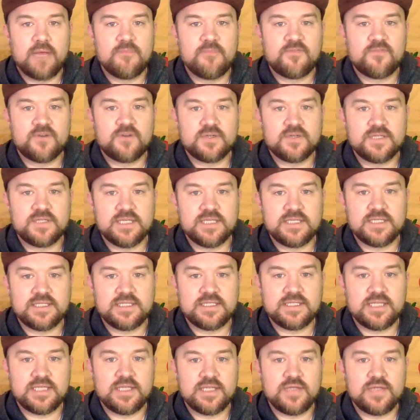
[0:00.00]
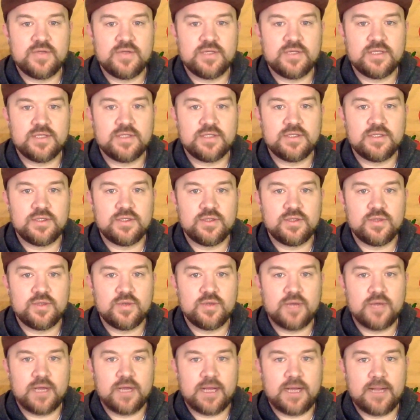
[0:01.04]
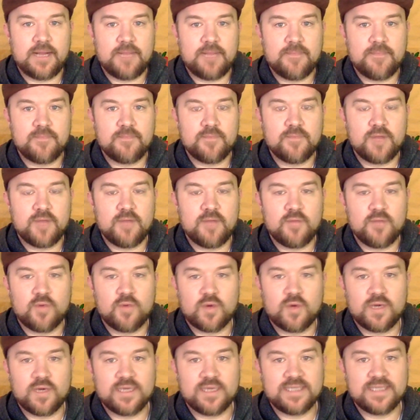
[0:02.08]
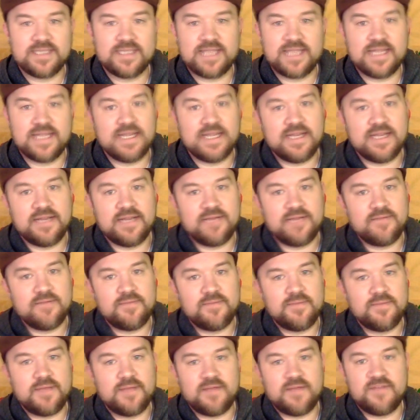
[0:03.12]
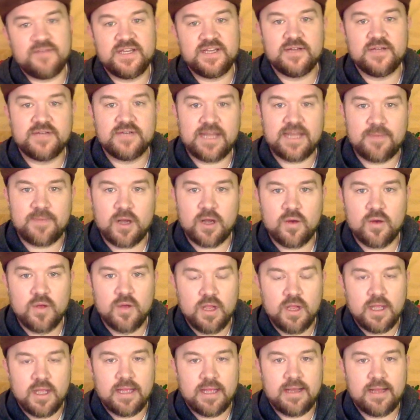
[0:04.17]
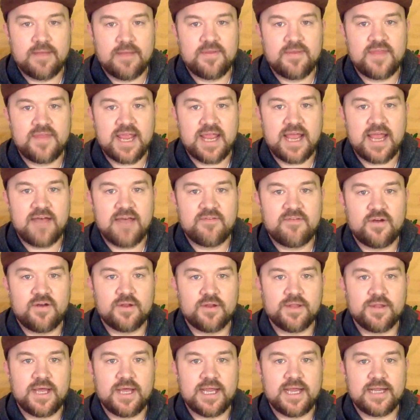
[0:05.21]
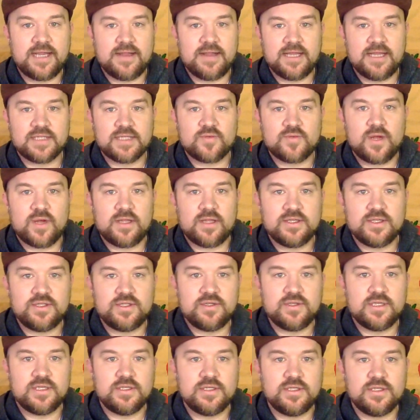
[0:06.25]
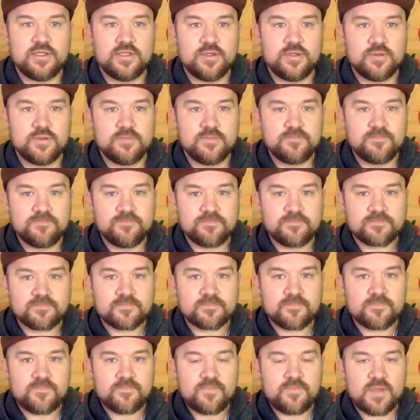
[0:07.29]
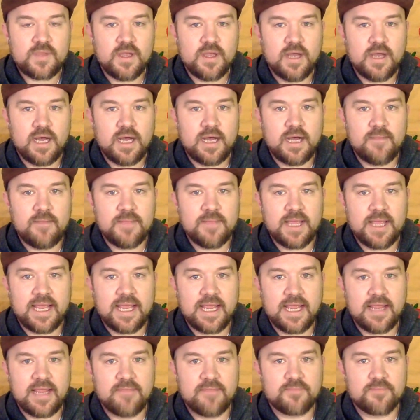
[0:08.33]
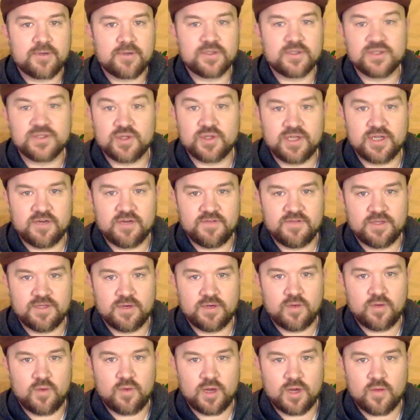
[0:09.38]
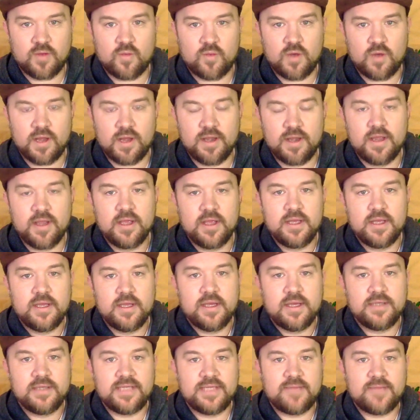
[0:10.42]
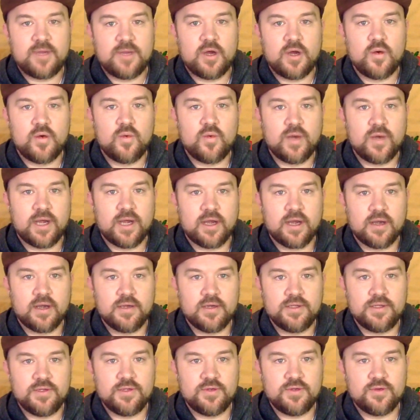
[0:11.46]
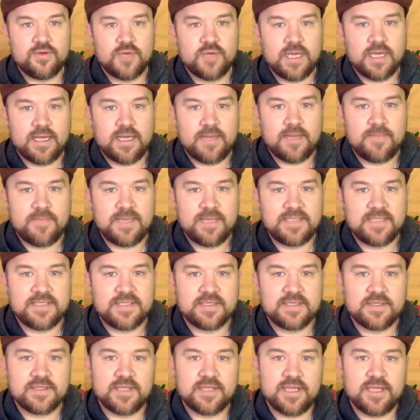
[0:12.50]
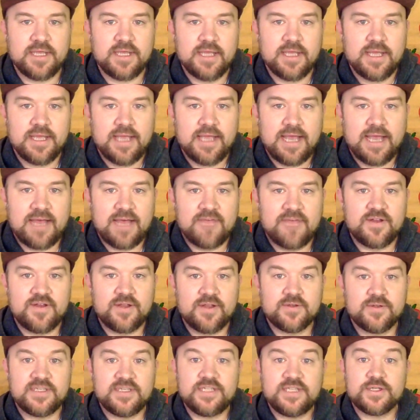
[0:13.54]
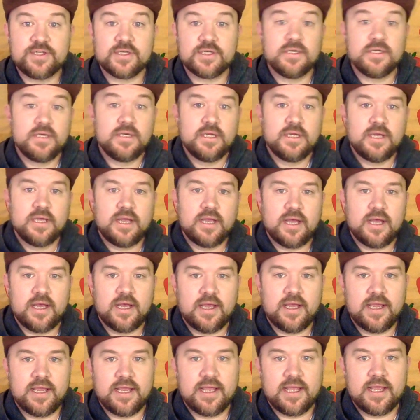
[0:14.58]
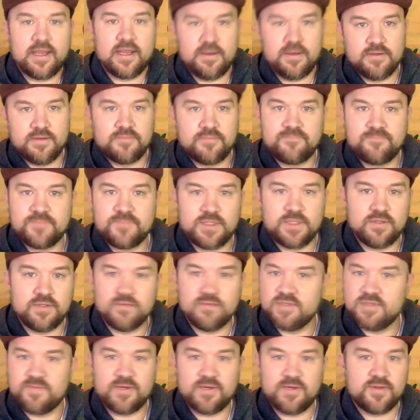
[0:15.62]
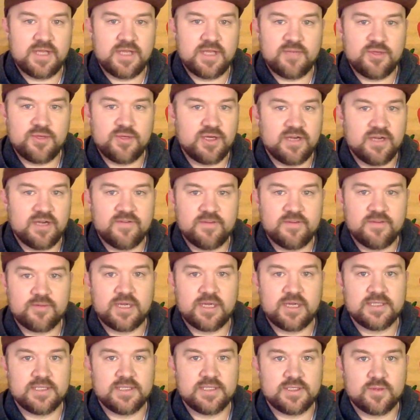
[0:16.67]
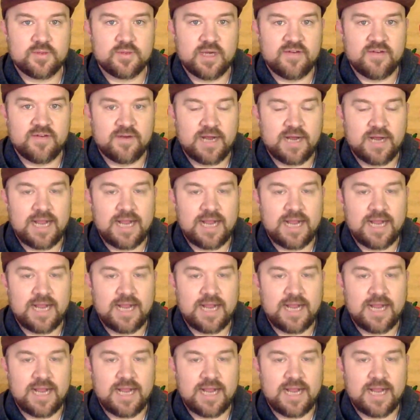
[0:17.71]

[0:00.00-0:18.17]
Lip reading: First is that you can do a more extended video demo that they have online, as well as you can do a personal interview, a one-on-one demo where you basically have another teacher and you speak with them, do your interview process or whatever.